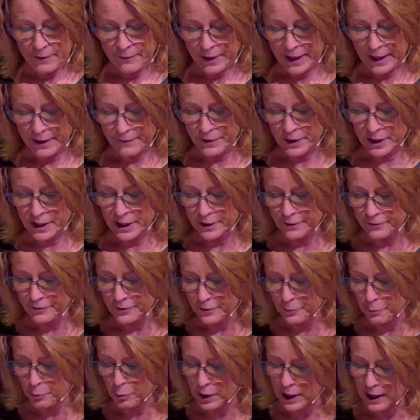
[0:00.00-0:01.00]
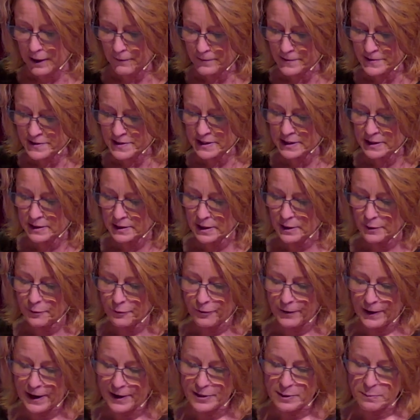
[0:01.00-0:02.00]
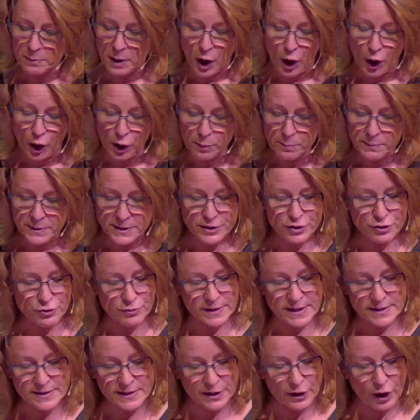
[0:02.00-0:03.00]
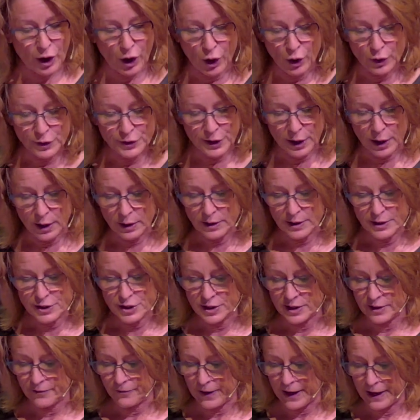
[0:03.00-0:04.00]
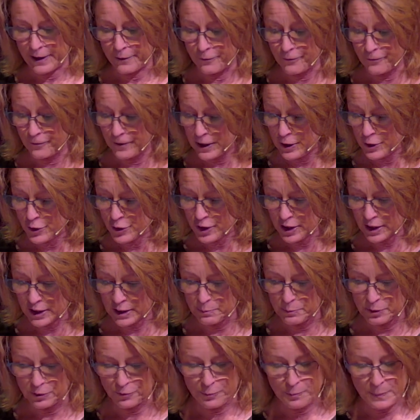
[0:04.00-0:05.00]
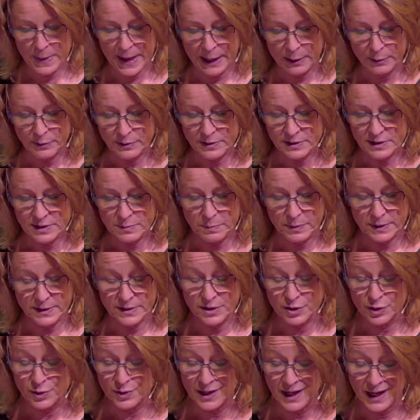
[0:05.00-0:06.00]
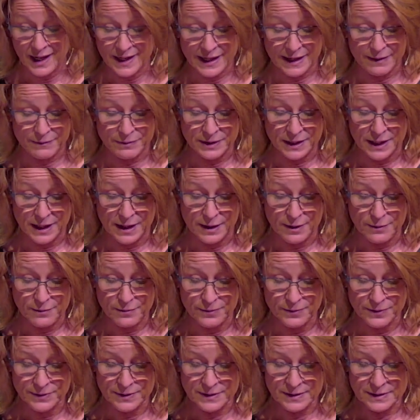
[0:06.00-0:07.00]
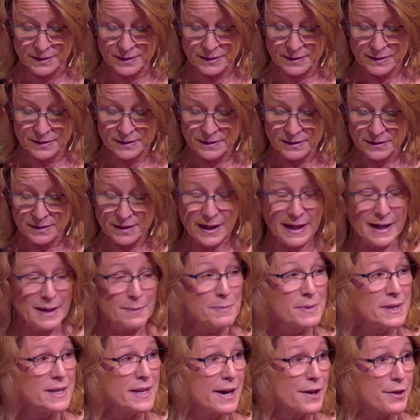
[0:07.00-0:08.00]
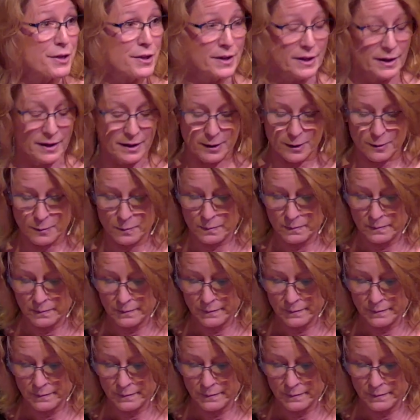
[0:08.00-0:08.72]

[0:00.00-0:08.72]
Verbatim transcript: If I have the gift of prophecy and can fathom all mysteries and all knowledge, and if I have faith that can move mountains but do not have love, I am nothing.